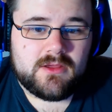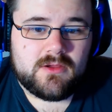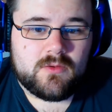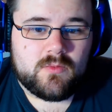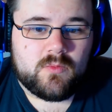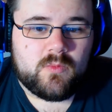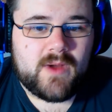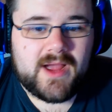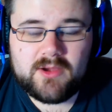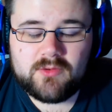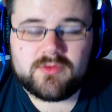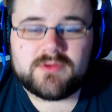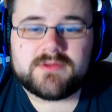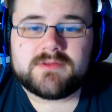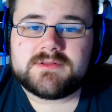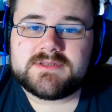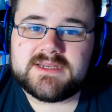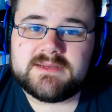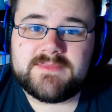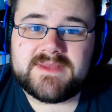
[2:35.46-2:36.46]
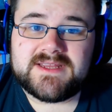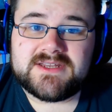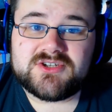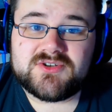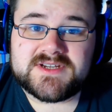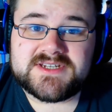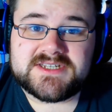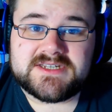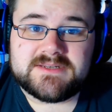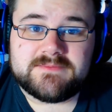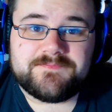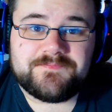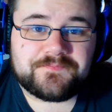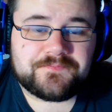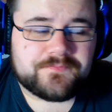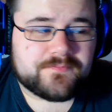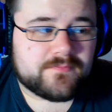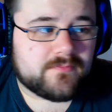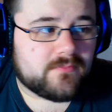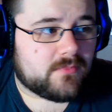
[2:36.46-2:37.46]
Wow, it's going to be interesting.
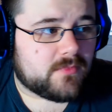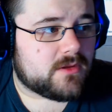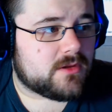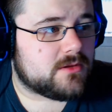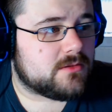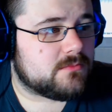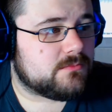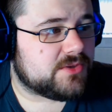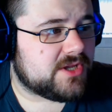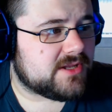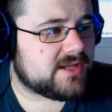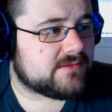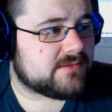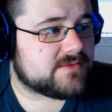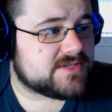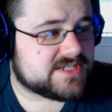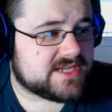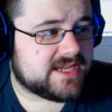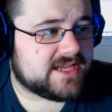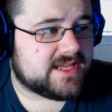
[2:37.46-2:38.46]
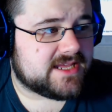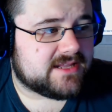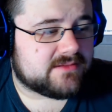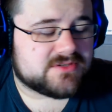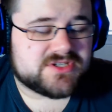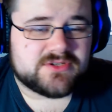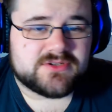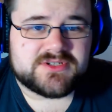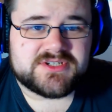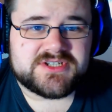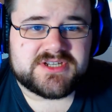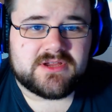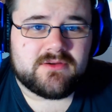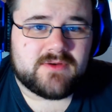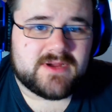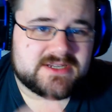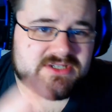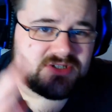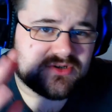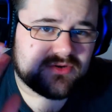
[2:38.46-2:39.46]
But no, that was good. So
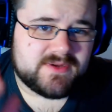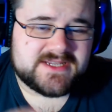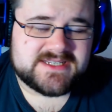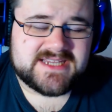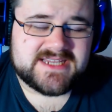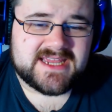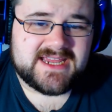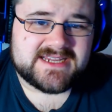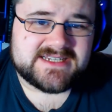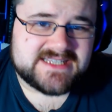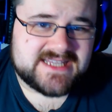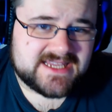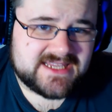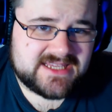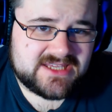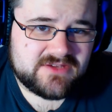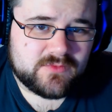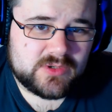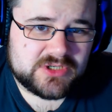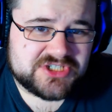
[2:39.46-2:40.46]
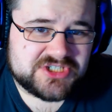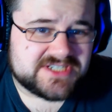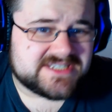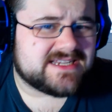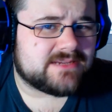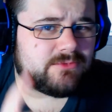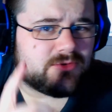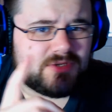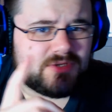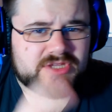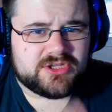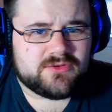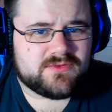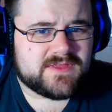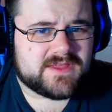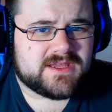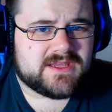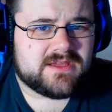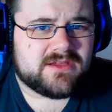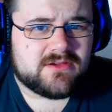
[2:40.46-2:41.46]
as always, guys, thank you for watching. Tell me what you
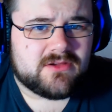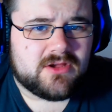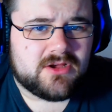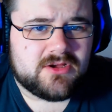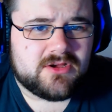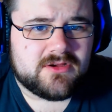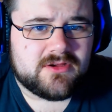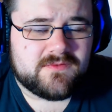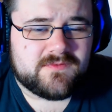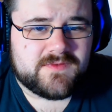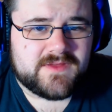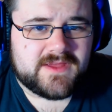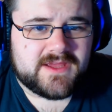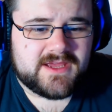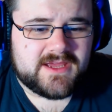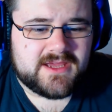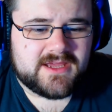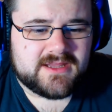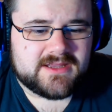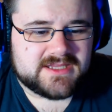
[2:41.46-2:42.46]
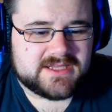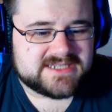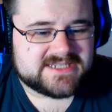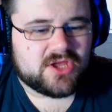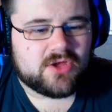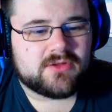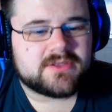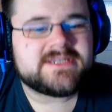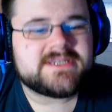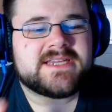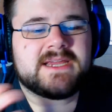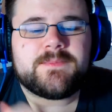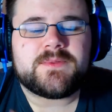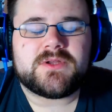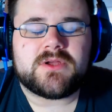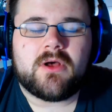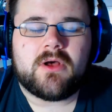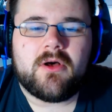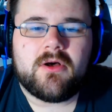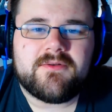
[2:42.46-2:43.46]
think of this concept
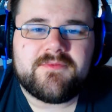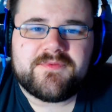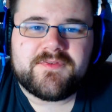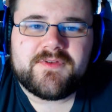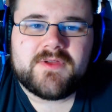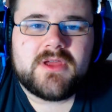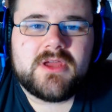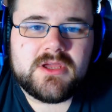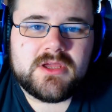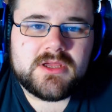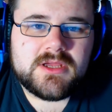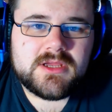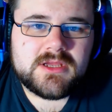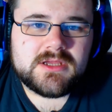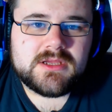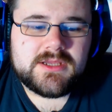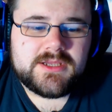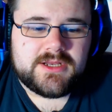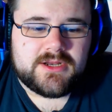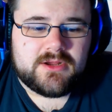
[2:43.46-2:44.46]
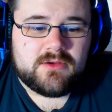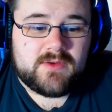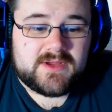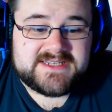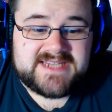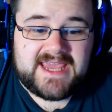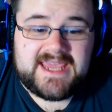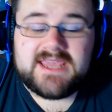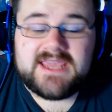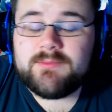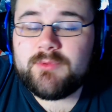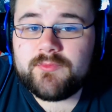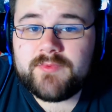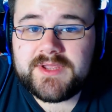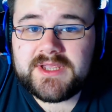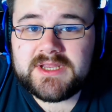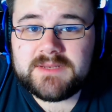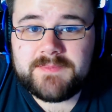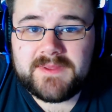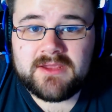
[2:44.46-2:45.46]
of, you know, a table
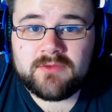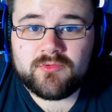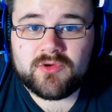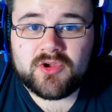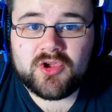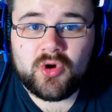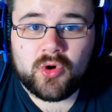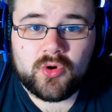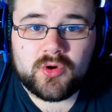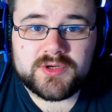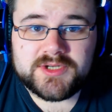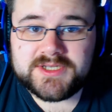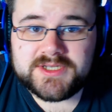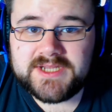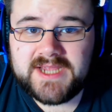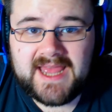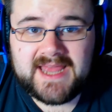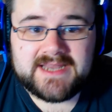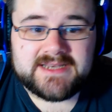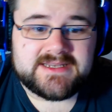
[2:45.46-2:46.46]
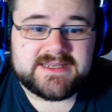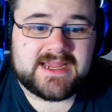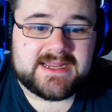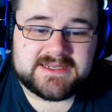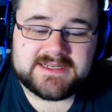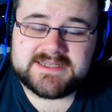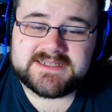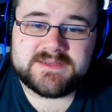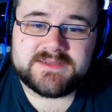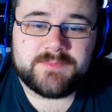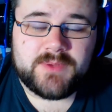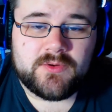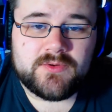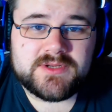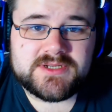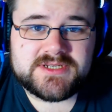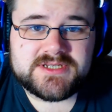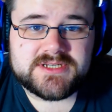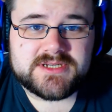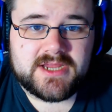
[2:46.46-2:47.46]
read being recorded and added as a
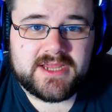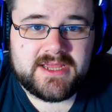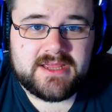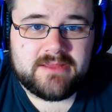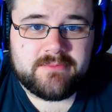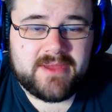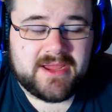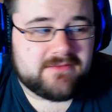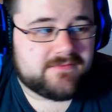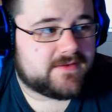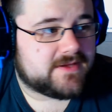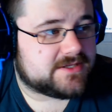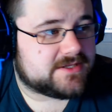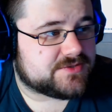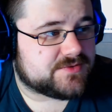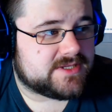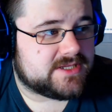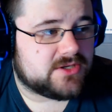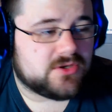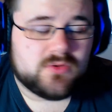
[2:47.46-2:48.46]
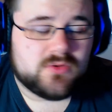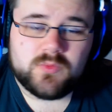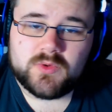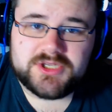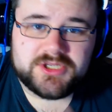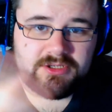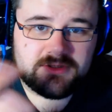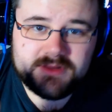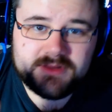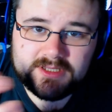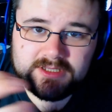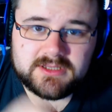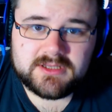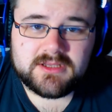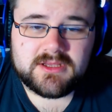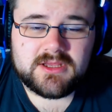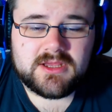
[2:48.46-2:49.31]
bonus. I think it's really good. What do you think?